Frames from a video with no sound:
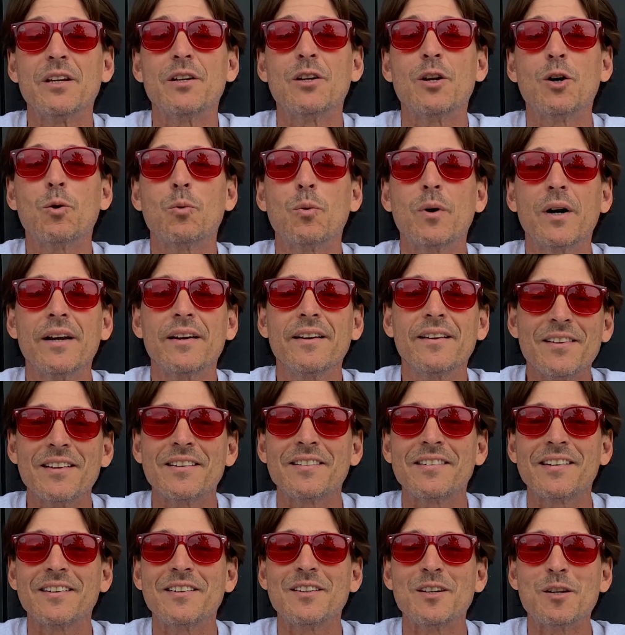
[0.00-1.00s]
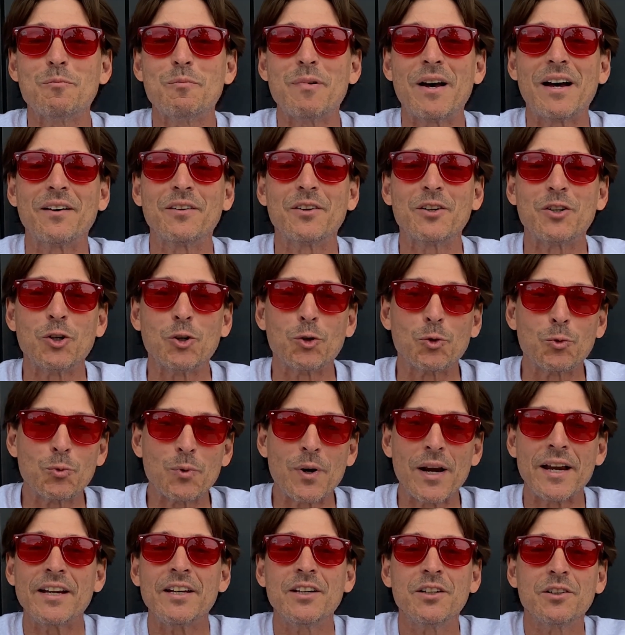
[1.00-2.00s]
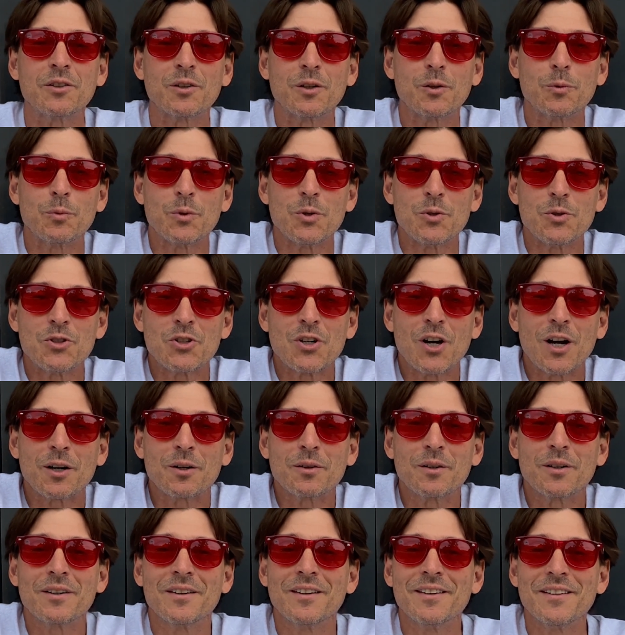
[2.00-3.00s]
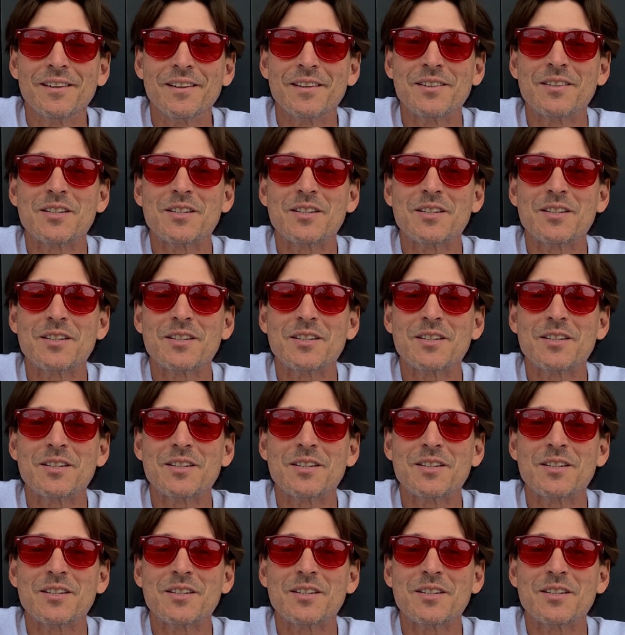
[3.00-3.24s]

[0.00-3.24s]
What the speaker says: you know what? This isn't about your regular root chakra.